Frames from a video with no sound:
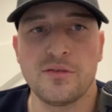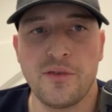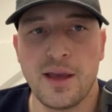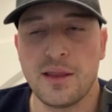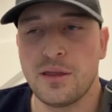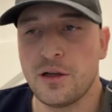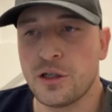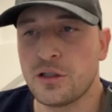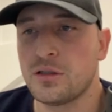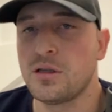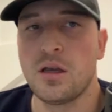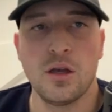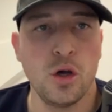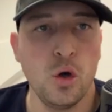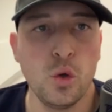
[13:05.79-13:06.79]

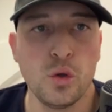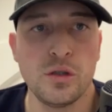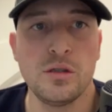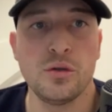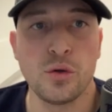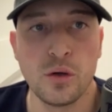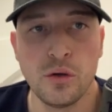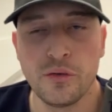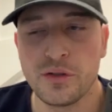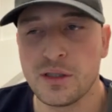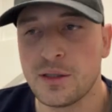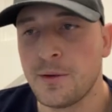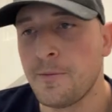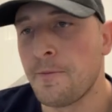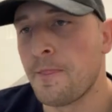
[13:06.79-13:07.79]
fenders, hoods, roofs,